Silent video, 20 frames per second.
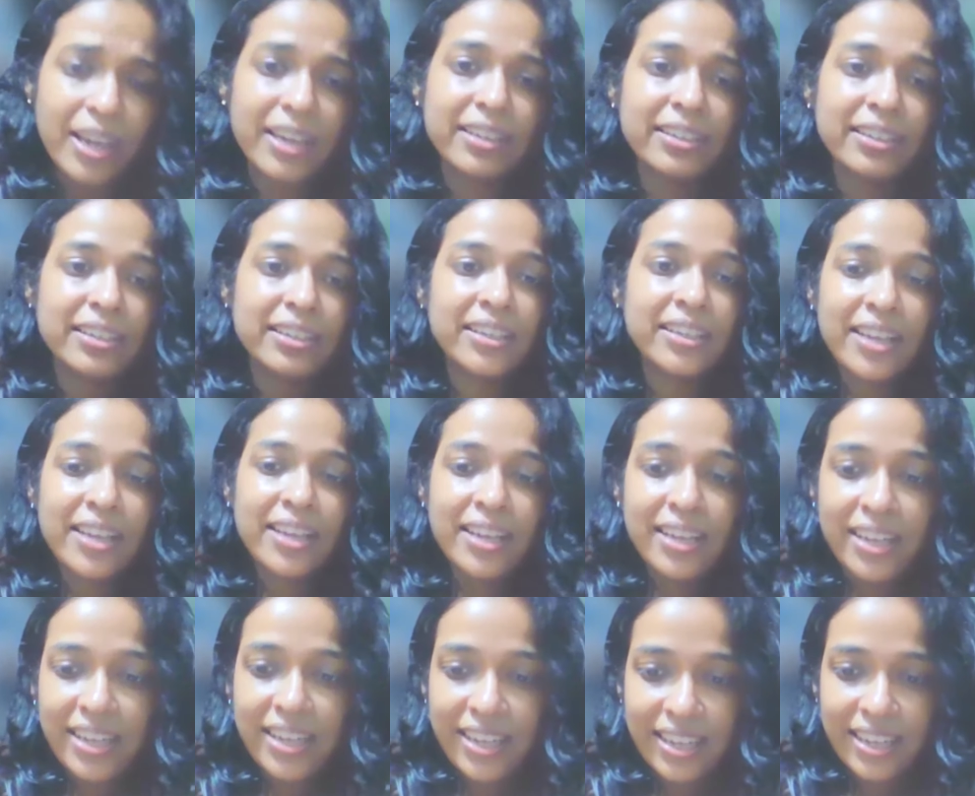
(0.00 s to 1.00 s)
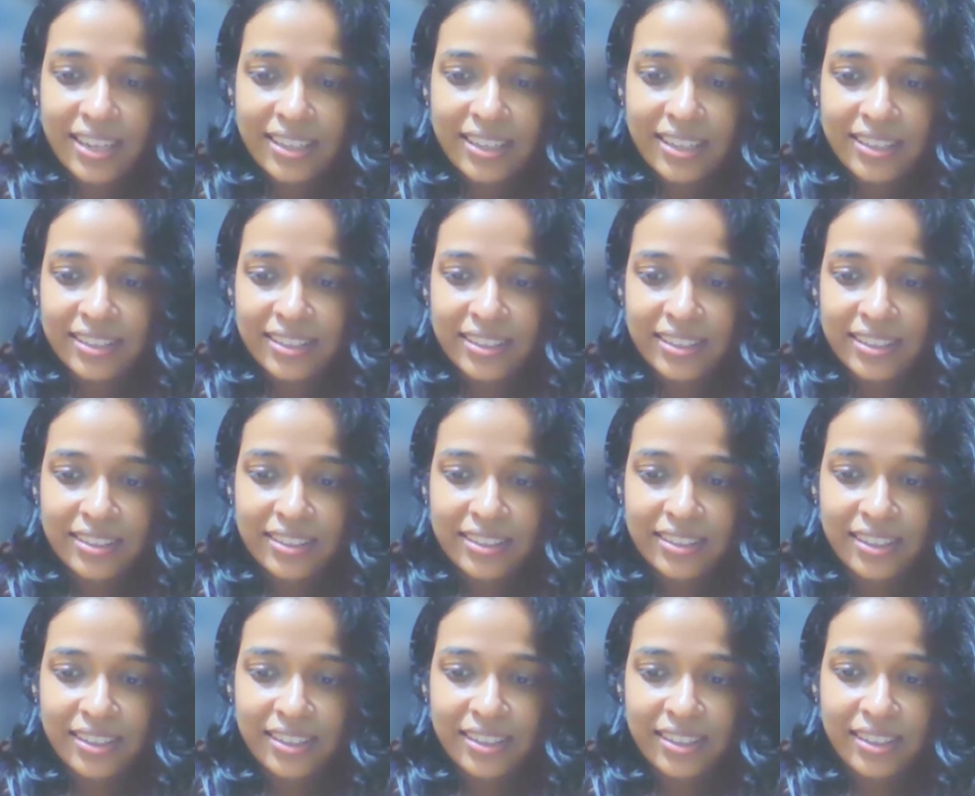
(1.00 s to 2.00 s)
And uh,
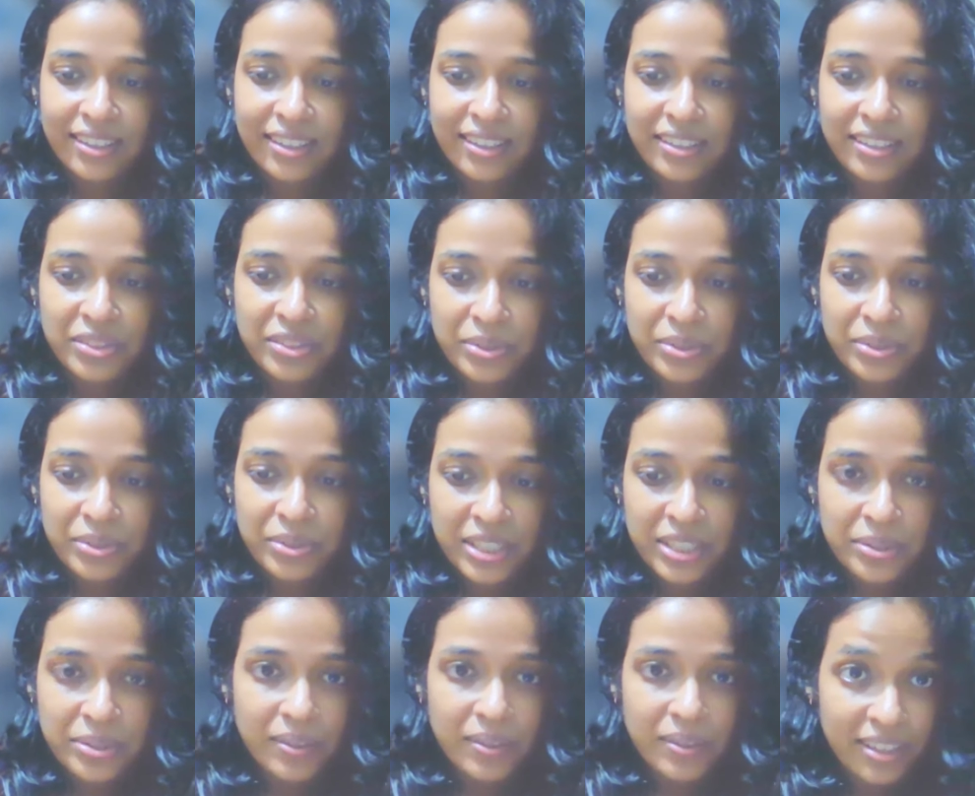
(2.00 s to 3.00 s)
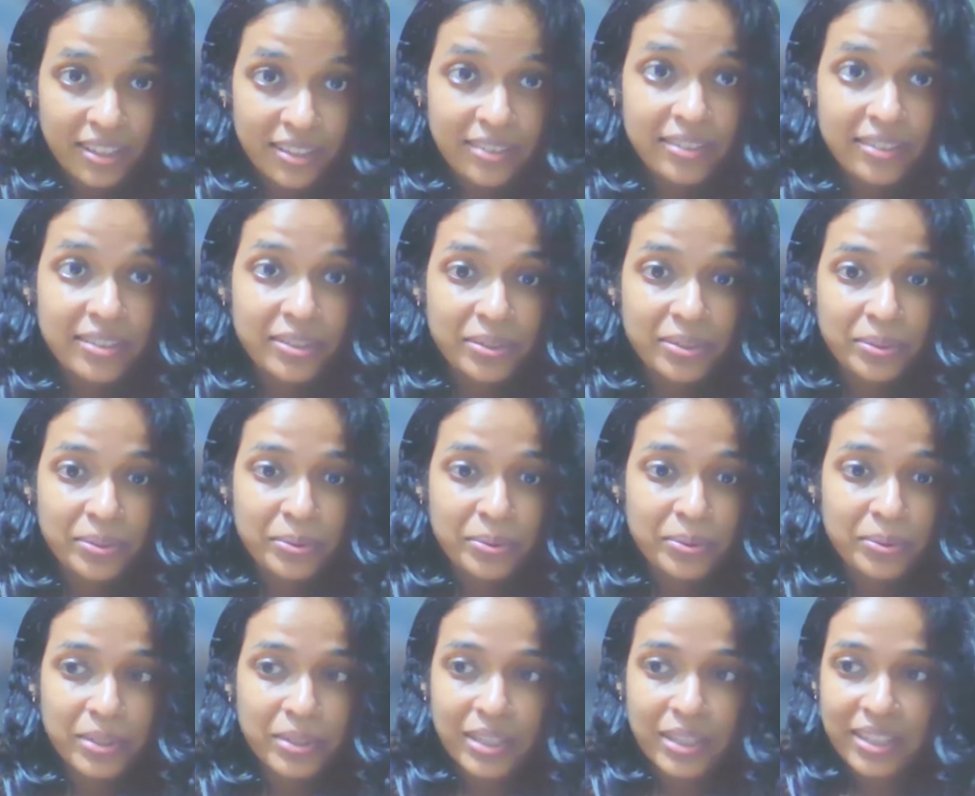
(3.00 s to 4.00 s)
He is today to, here to
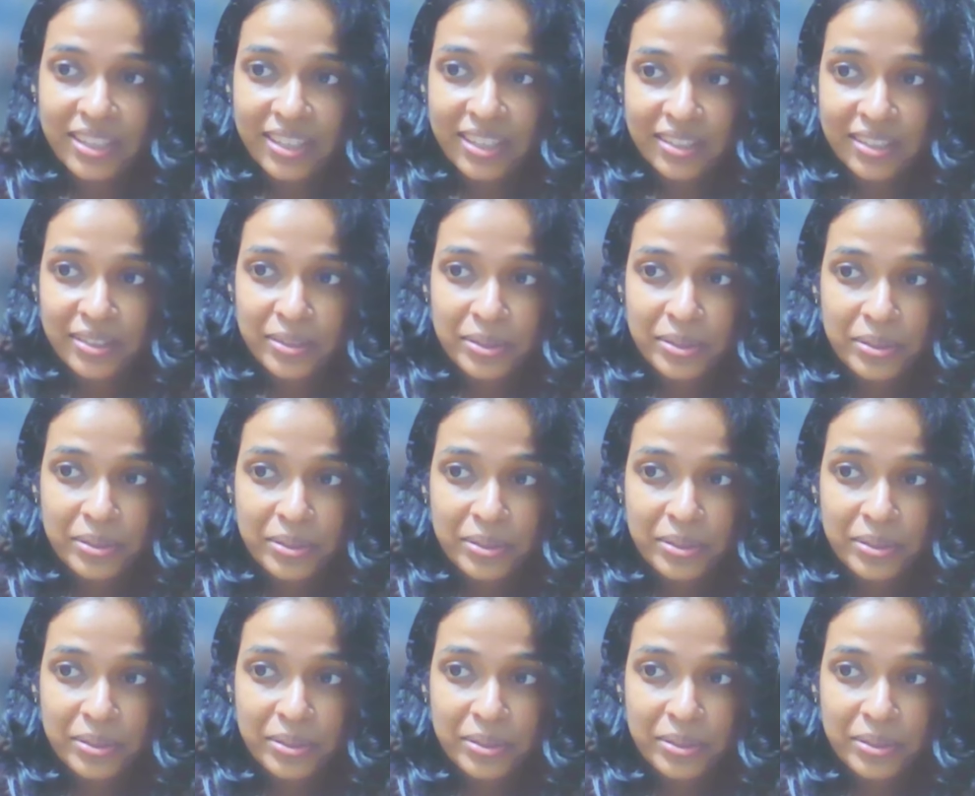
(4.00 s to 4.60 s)
uh,